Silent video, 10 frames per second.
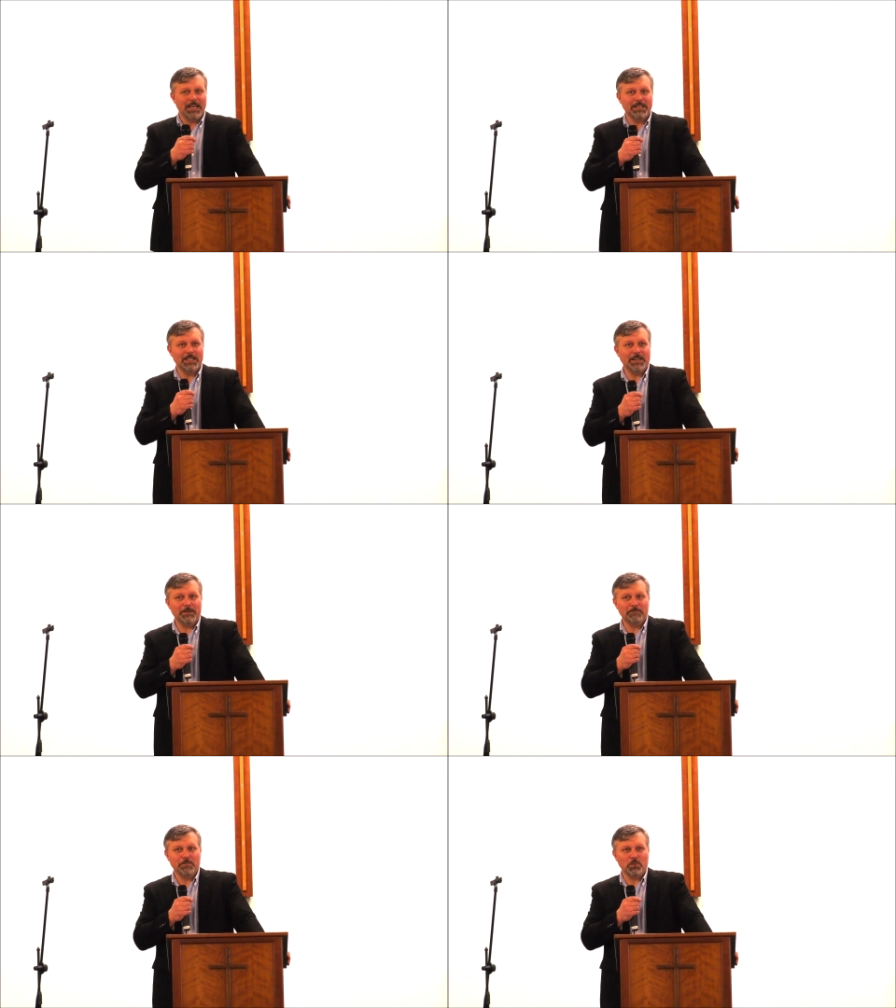and
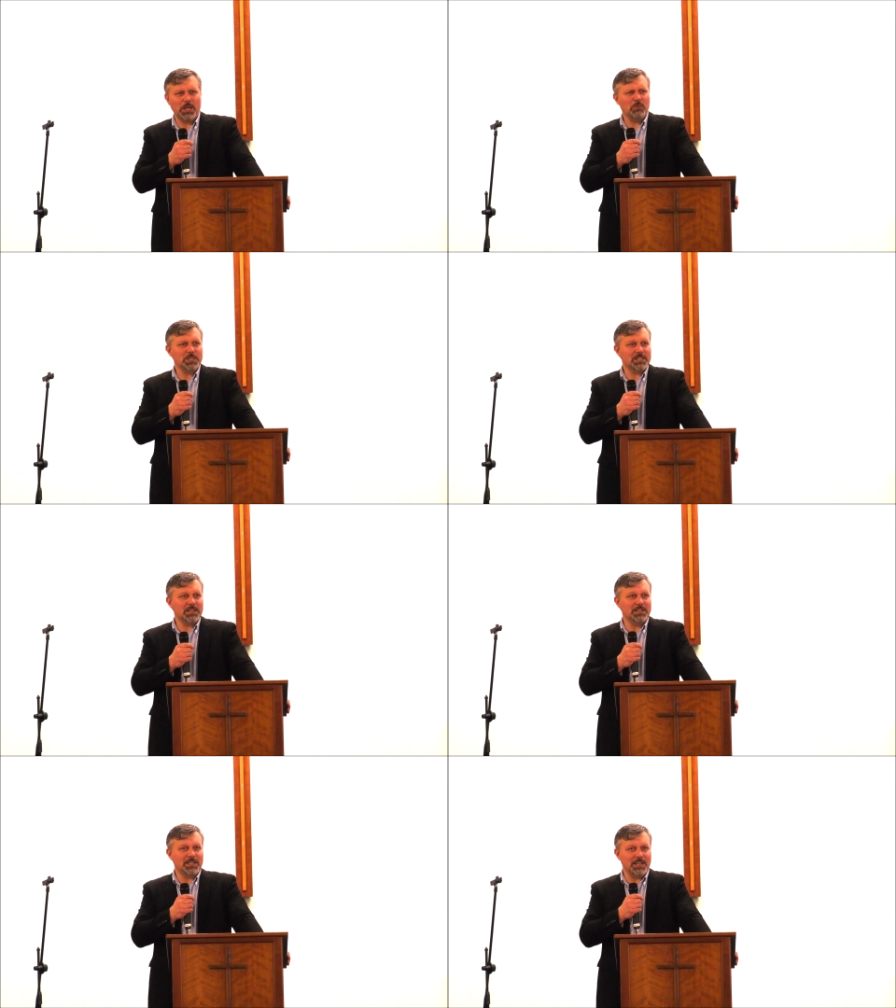uh, when I was
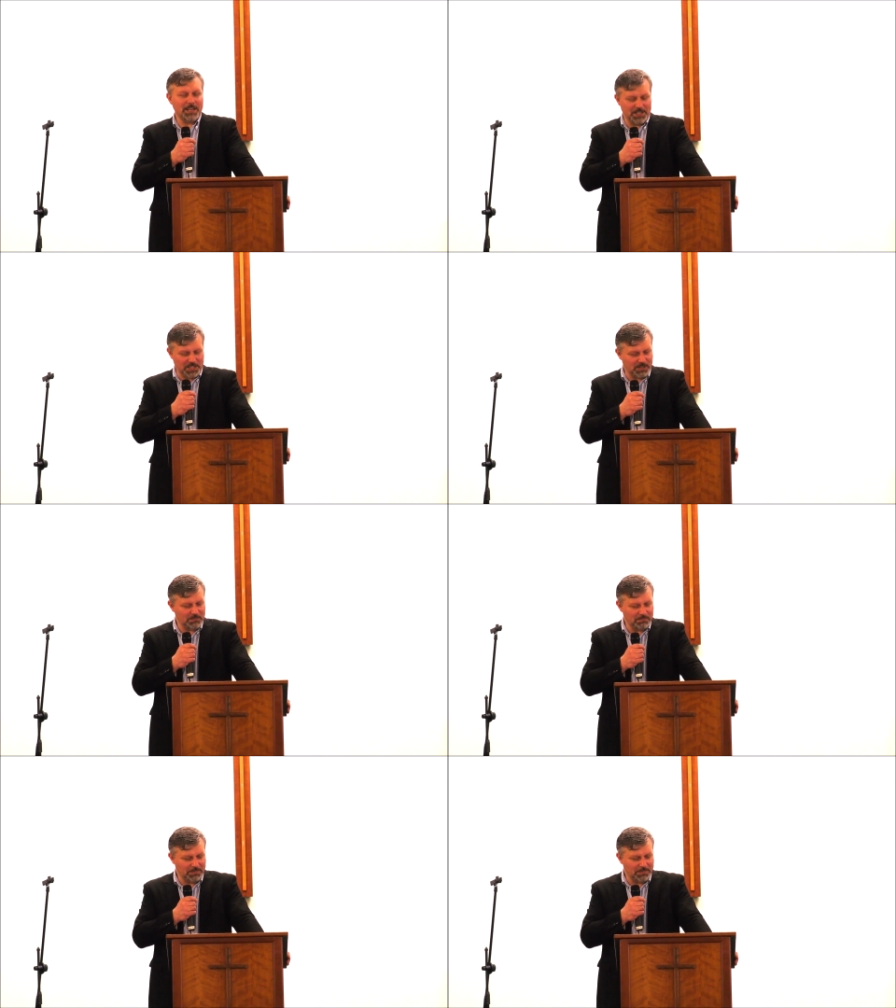a teenager,